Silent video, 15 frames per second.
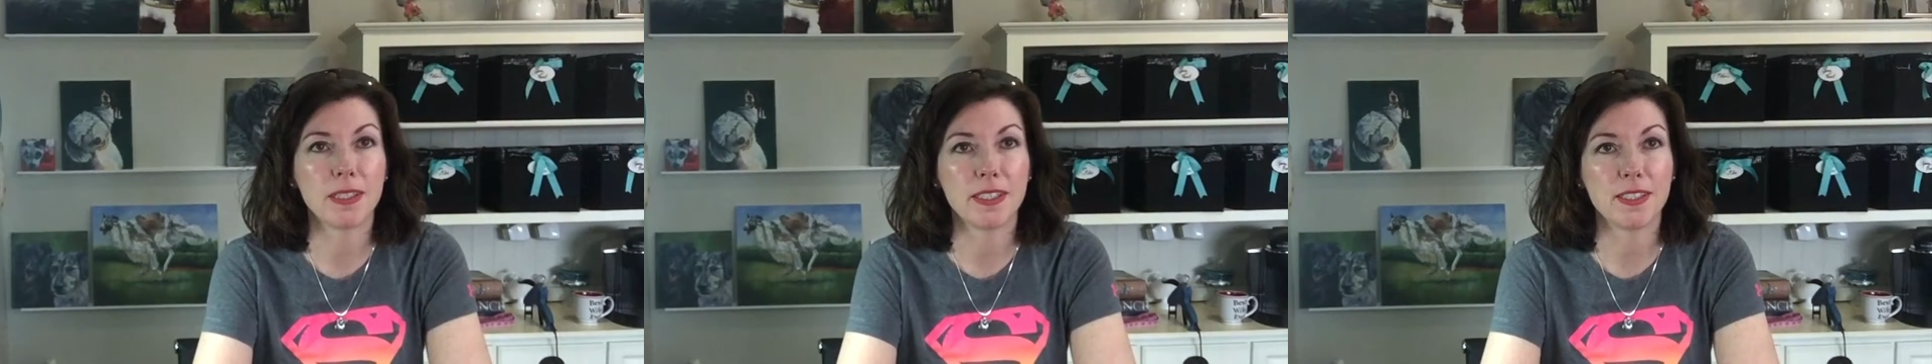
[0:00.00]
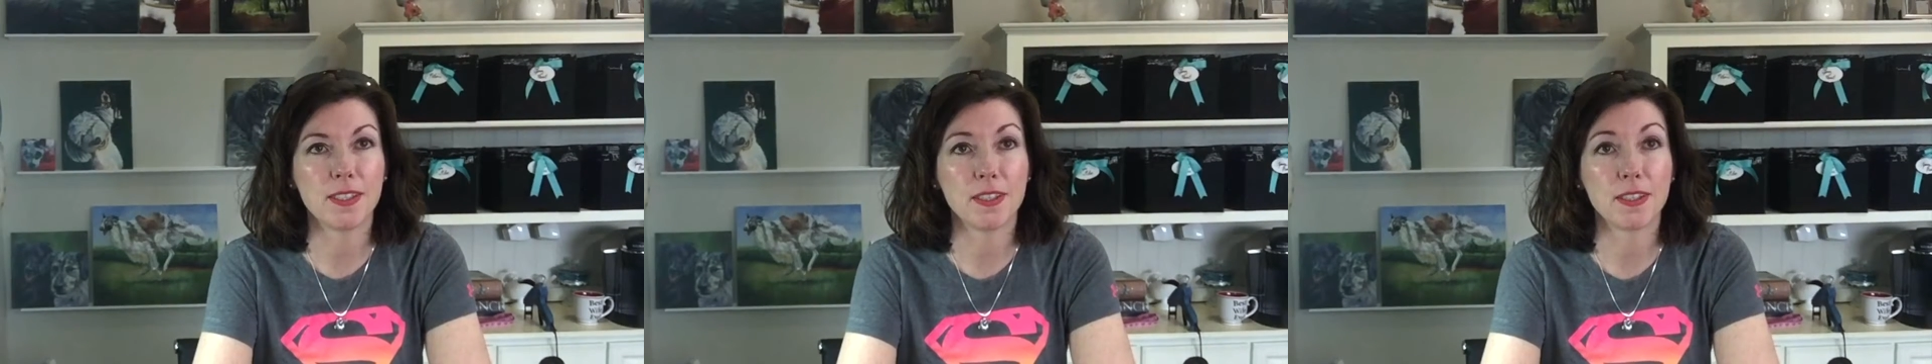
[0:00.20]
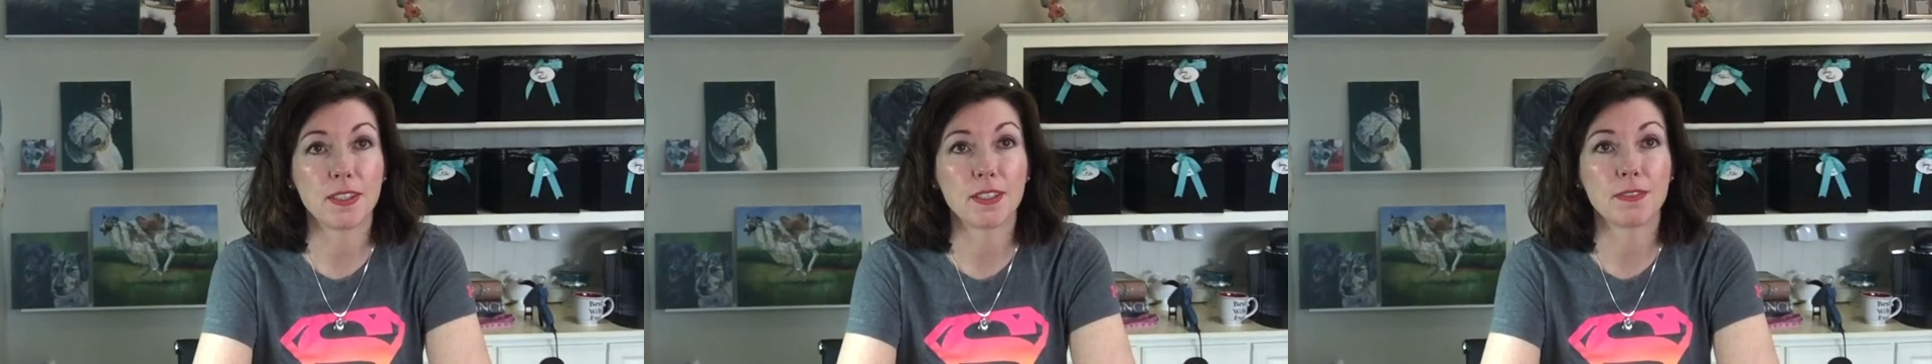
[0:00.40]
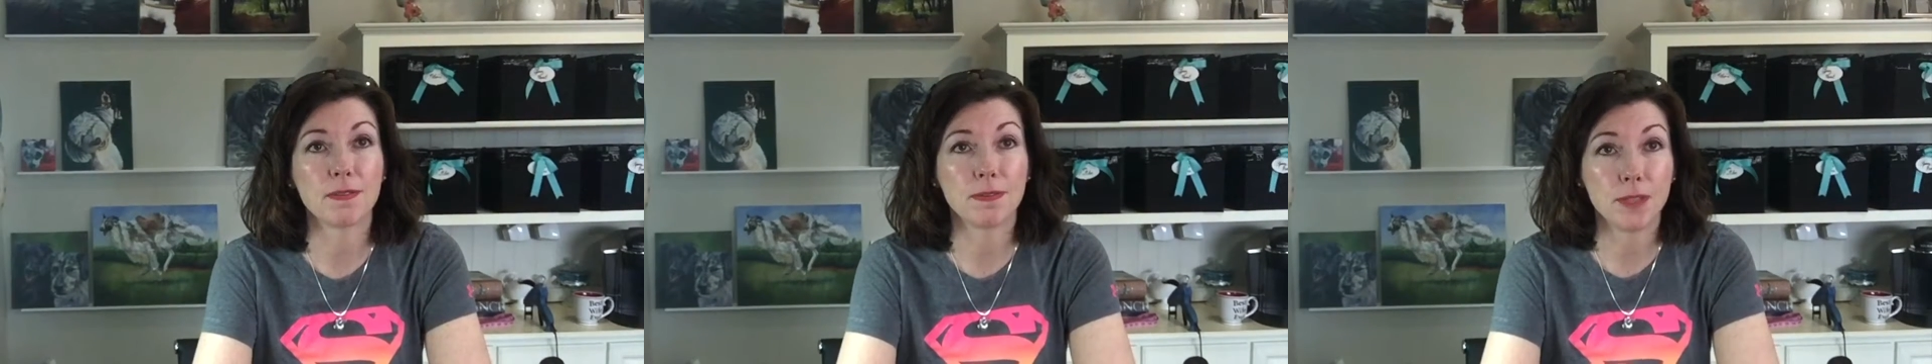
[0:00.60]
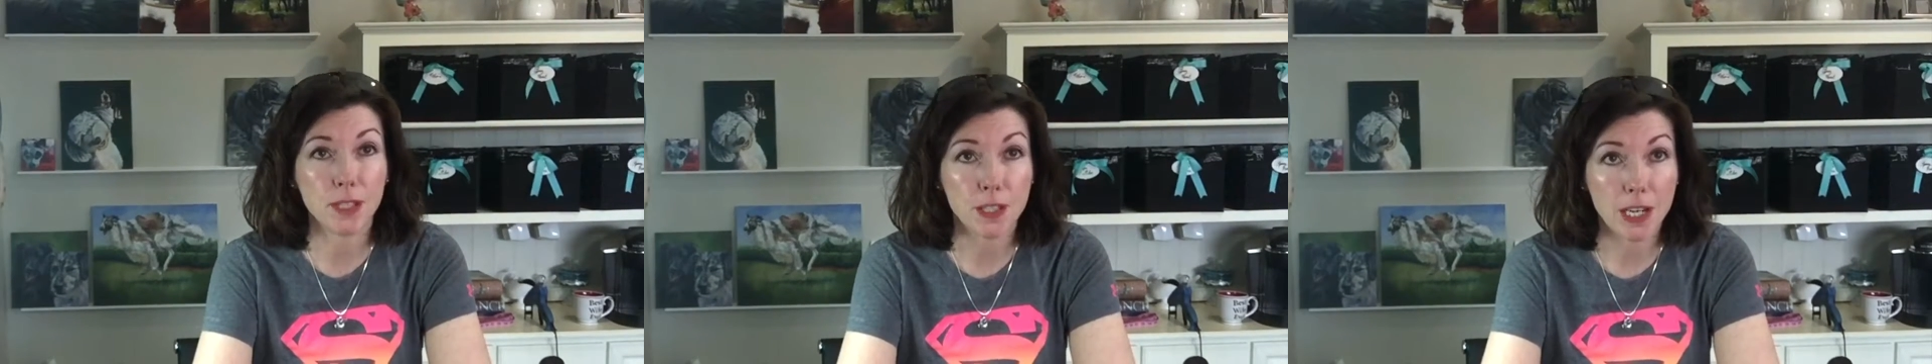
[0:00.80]
Police Dog
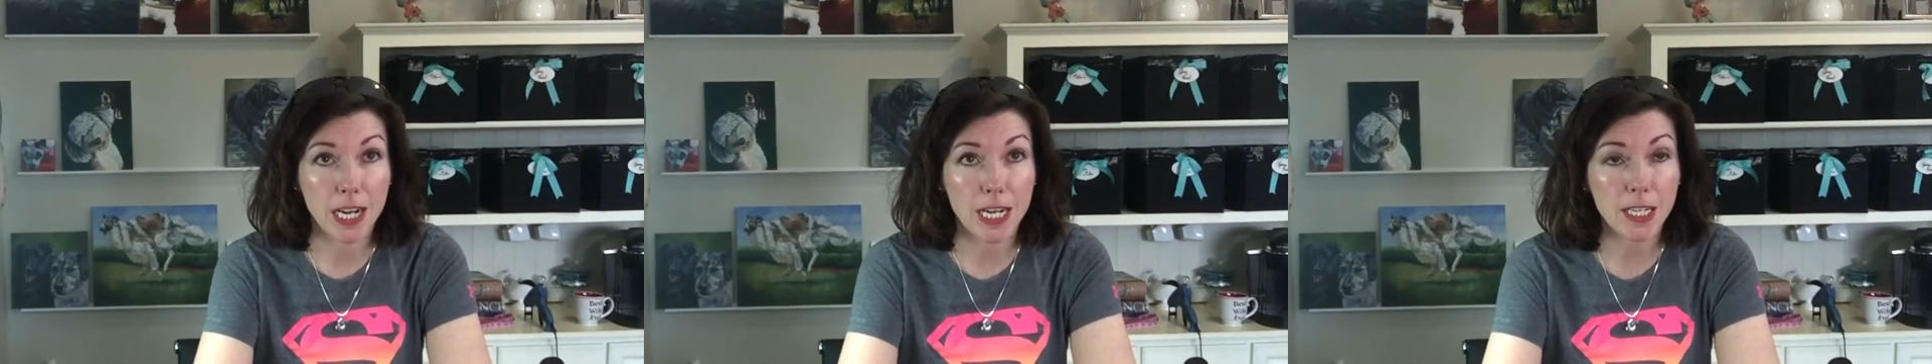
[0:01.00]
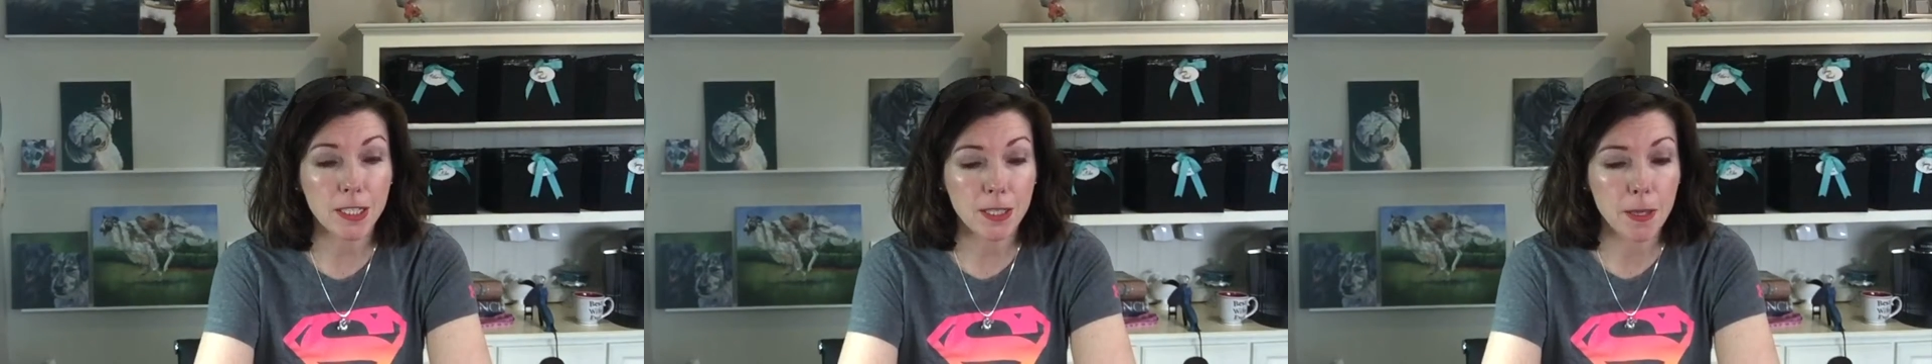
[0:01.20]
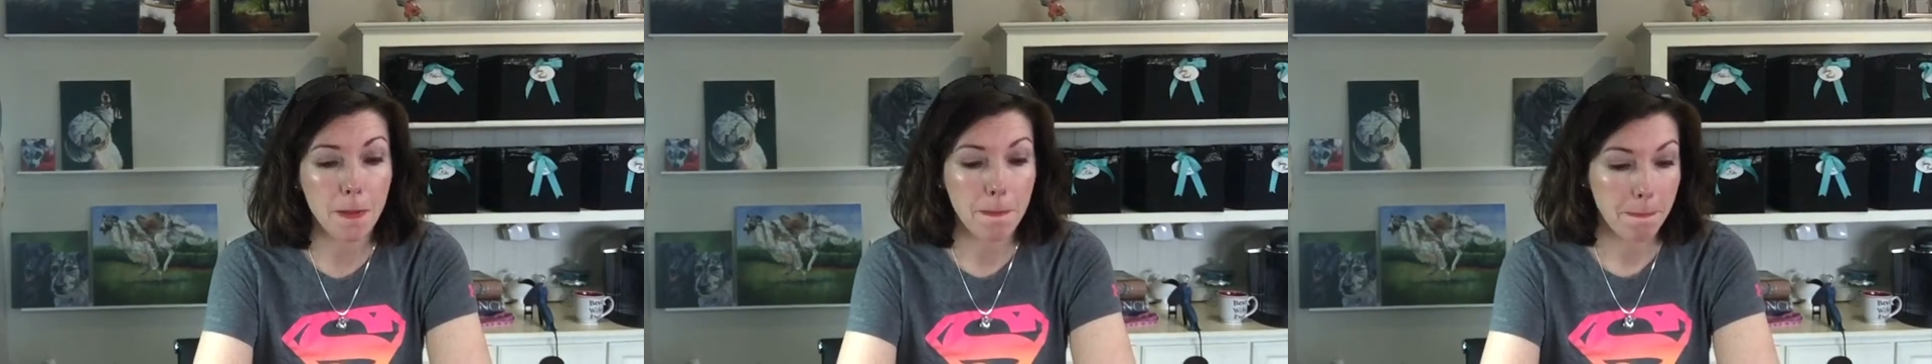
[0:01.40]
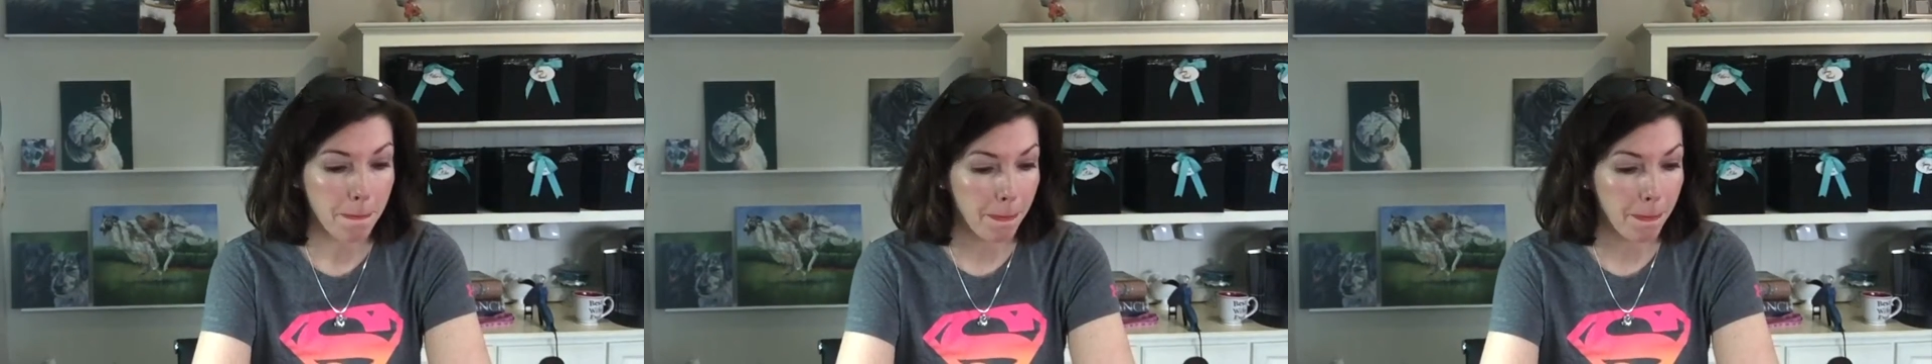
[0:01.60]
Furax.